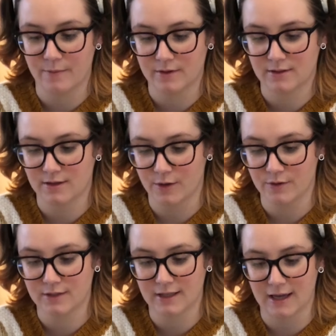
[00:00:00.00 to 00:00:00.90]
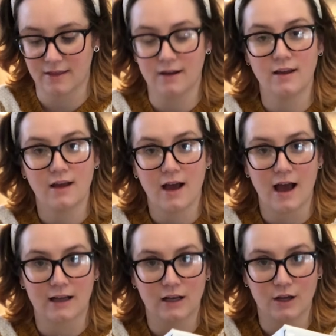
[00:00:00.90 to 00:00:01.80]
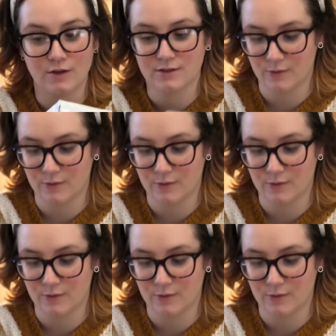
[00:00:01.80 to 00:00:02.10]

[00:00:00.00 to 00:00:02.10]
sewn together and closed,